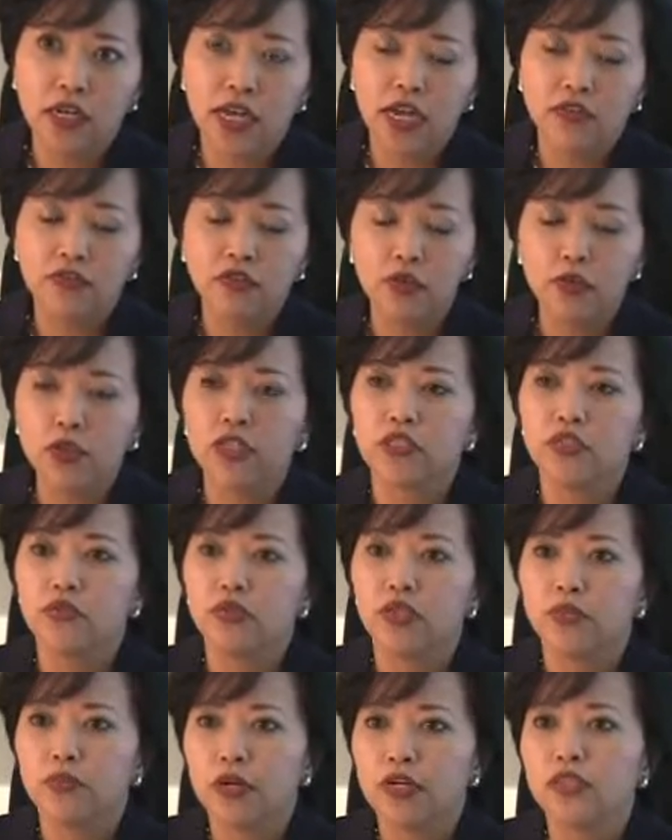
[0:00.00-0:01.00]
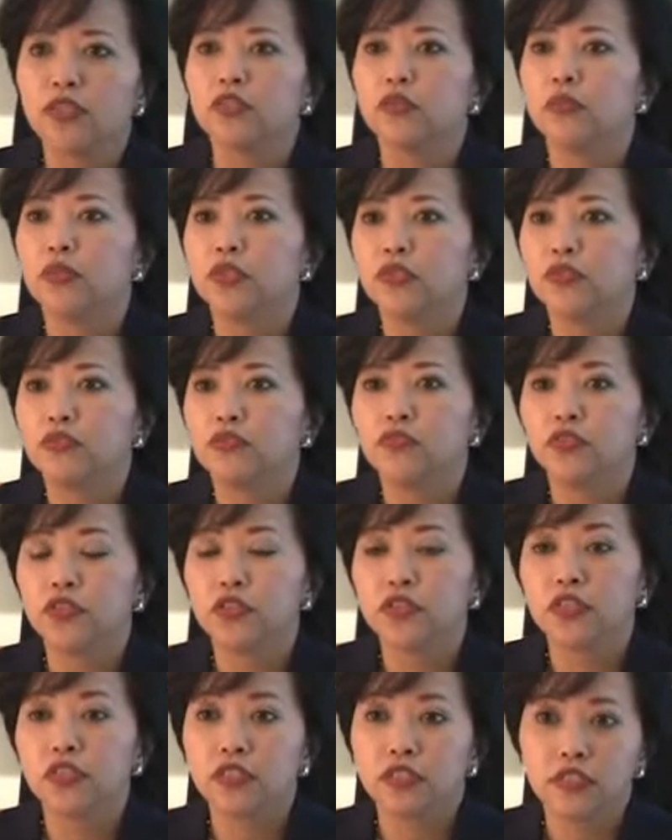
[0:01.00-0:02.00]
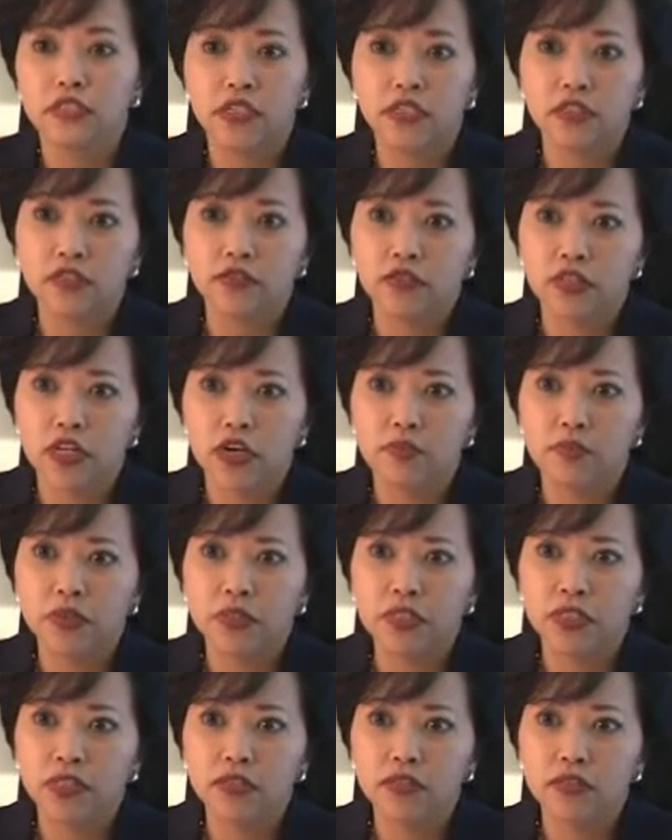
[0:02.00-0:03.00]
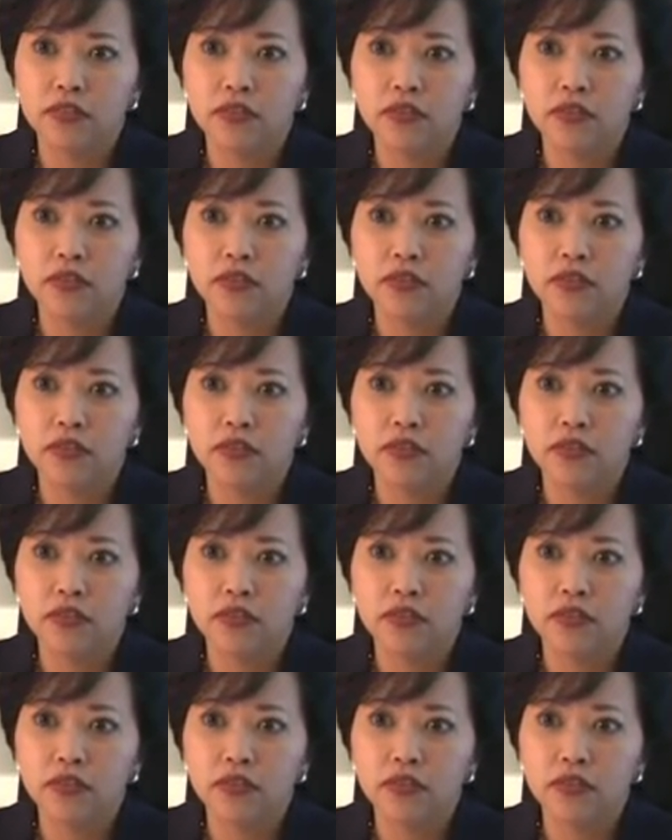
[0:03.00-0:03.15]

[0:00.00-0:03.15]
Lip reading: everyone is responsible for the success of a company,